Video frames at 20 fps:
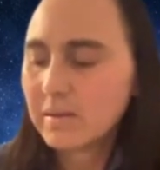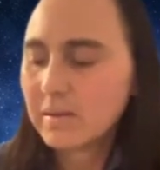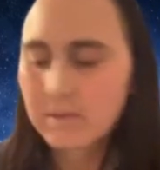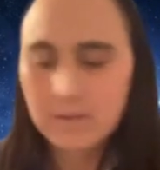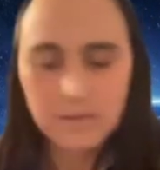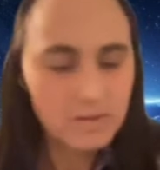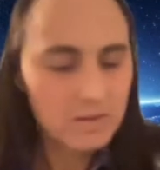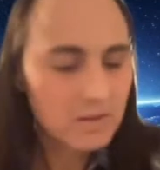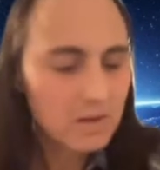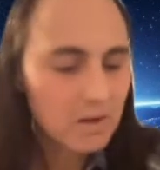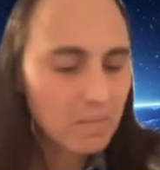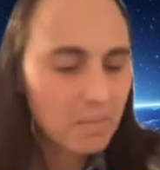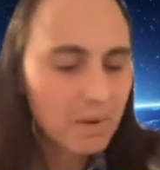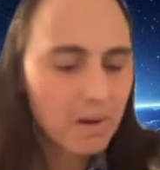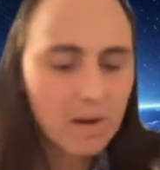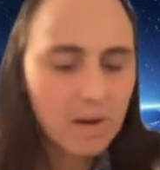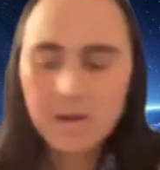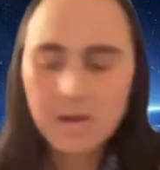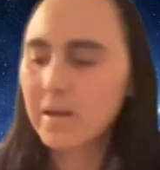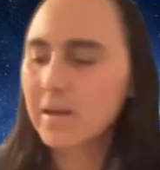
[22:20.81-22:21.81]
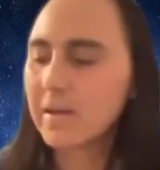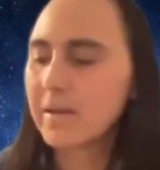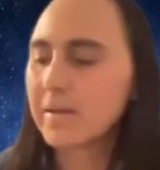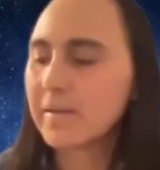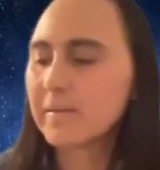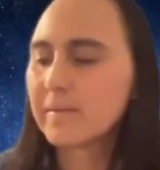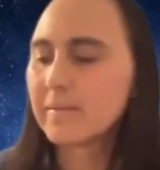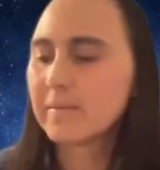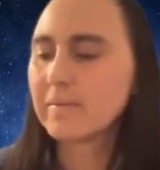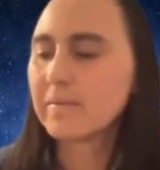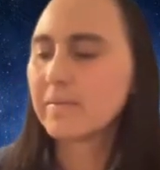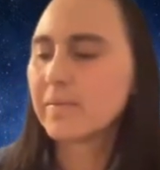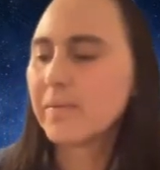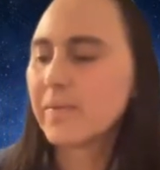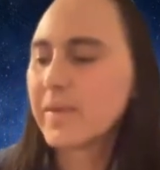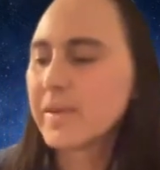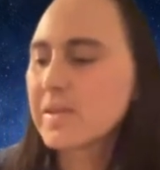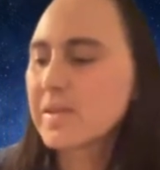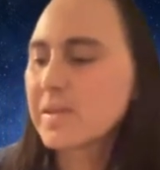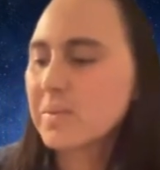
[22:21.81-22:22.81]
Star Pocket.
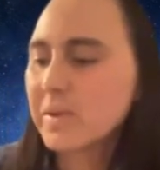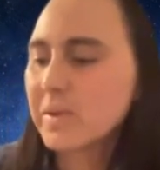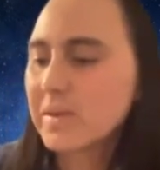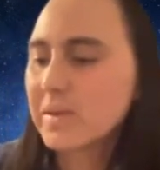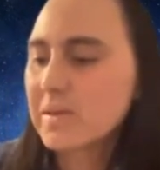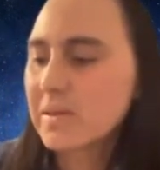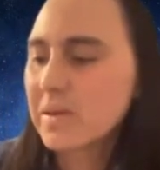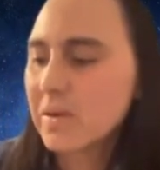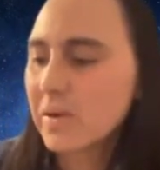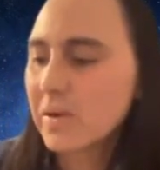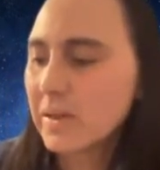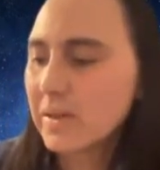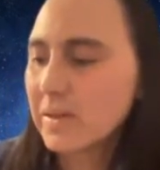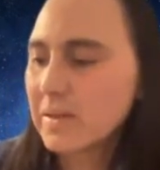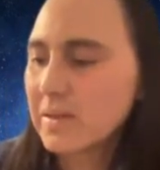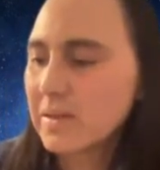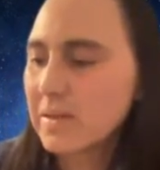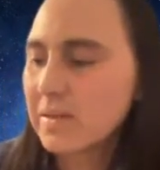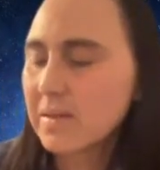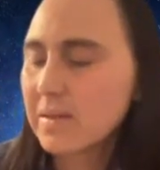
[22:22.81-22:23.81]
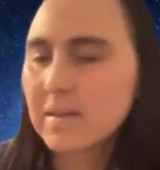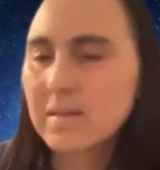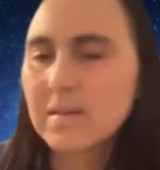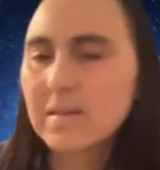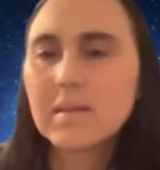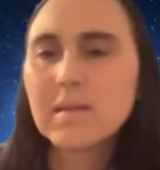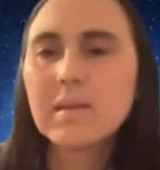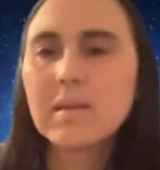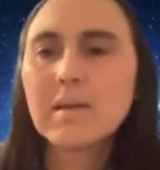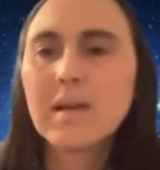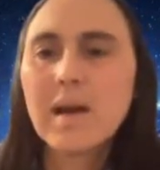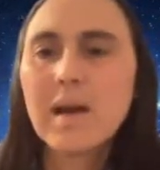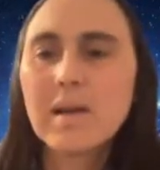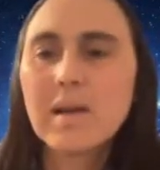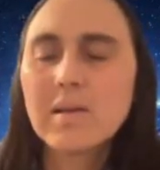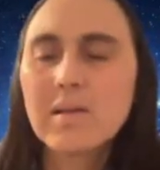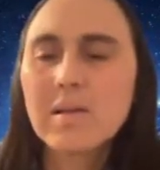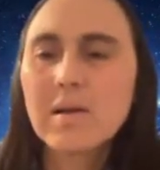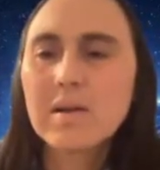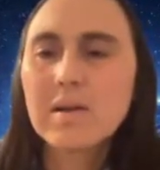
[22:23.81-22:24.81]
This one is going into the
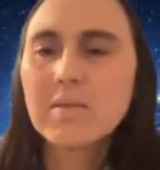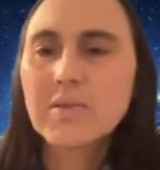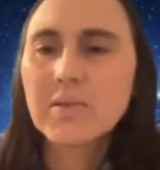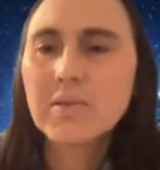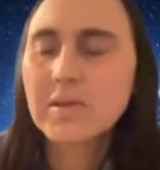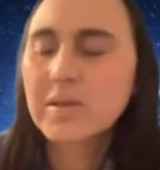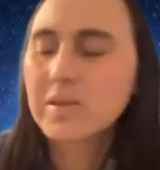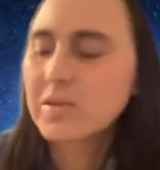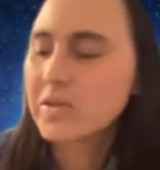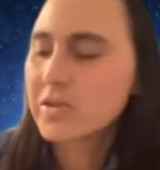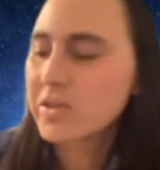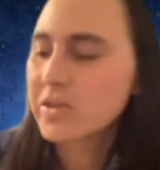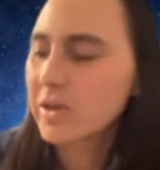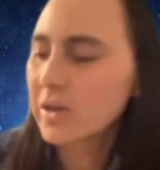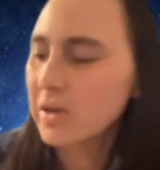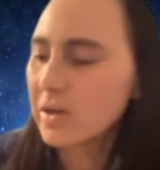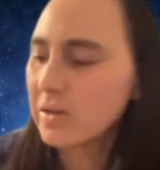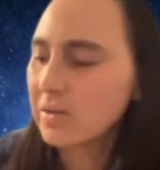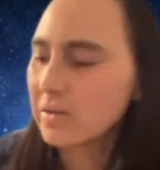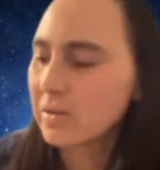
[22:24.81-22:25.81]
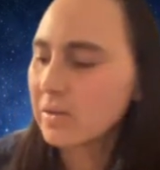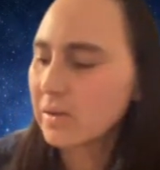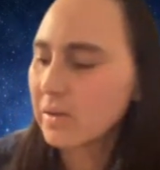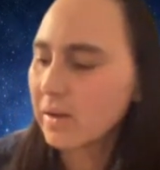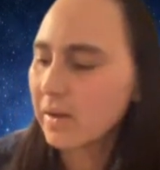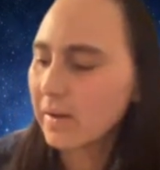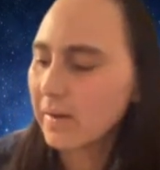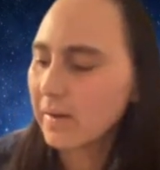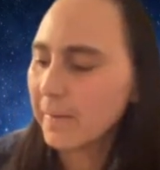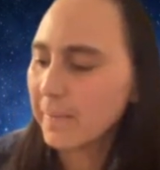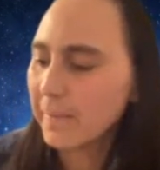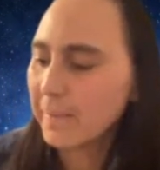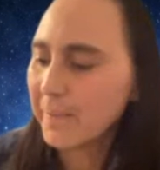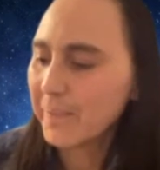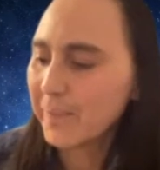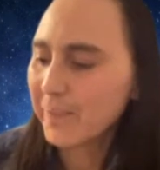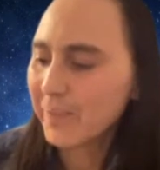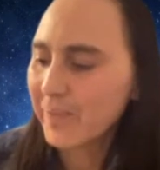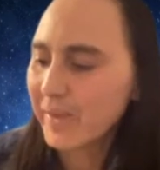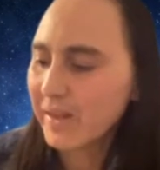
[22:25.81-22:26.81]
catalog for this show.
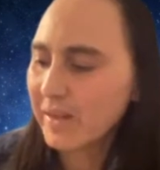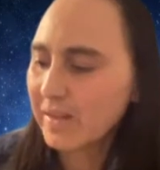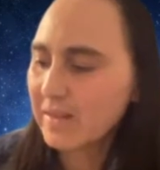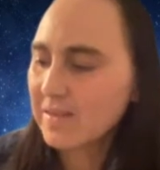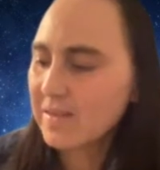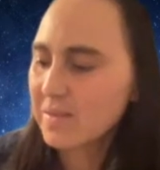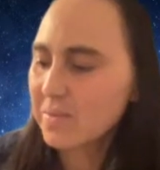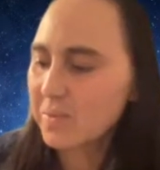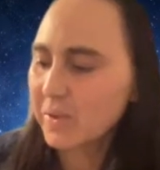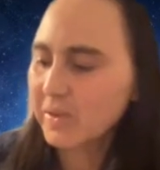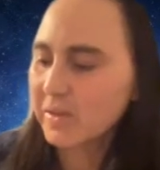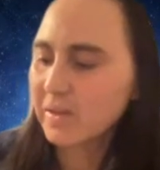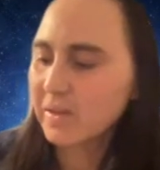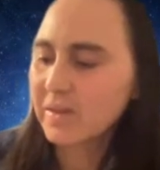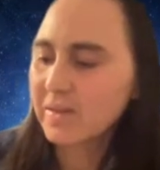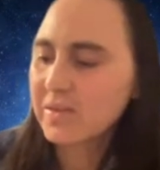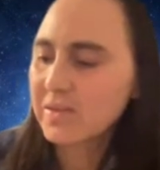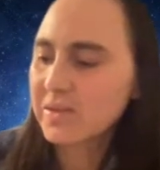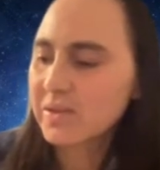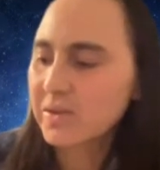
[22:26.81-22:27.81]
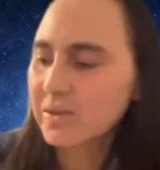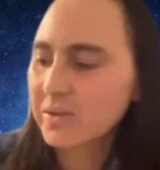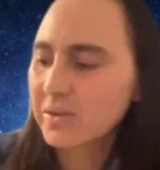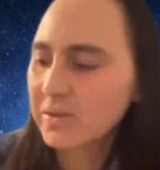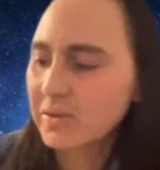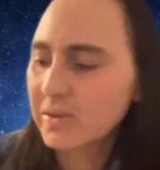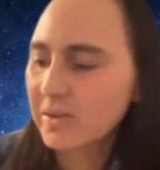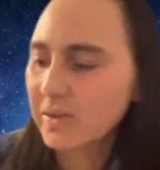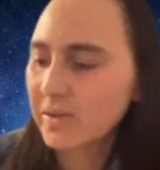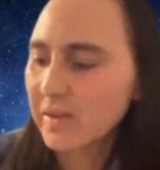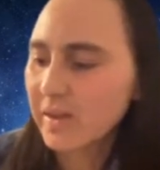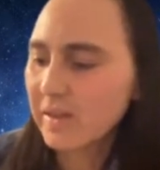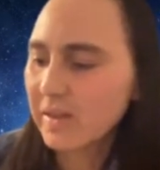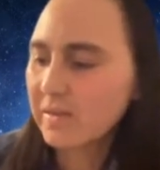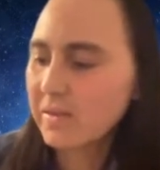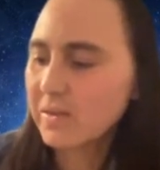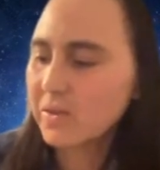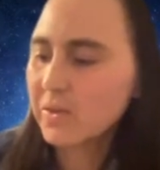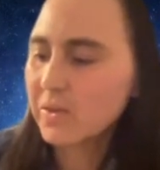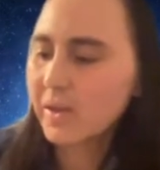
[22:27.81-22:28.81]
And I just want to also
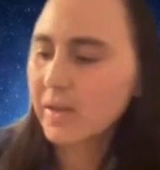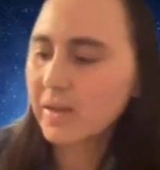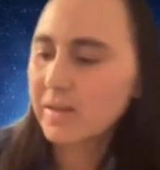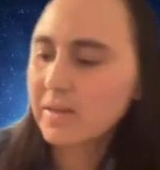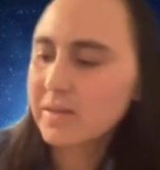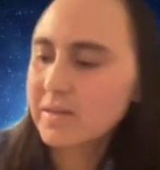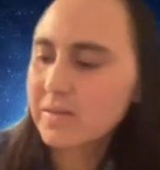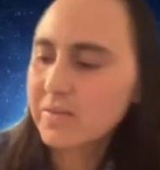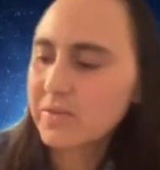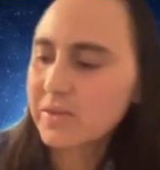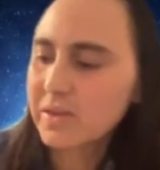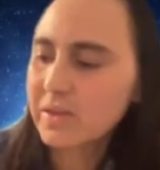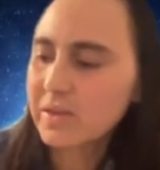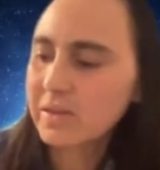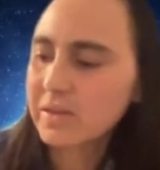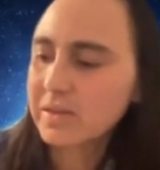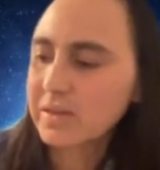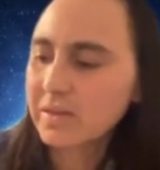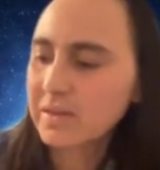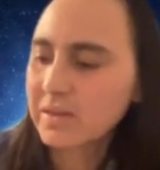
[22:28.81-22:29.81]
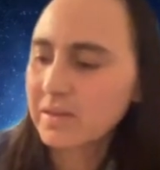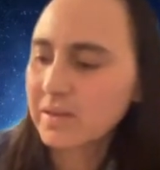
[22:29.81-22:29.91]
thank Lucas for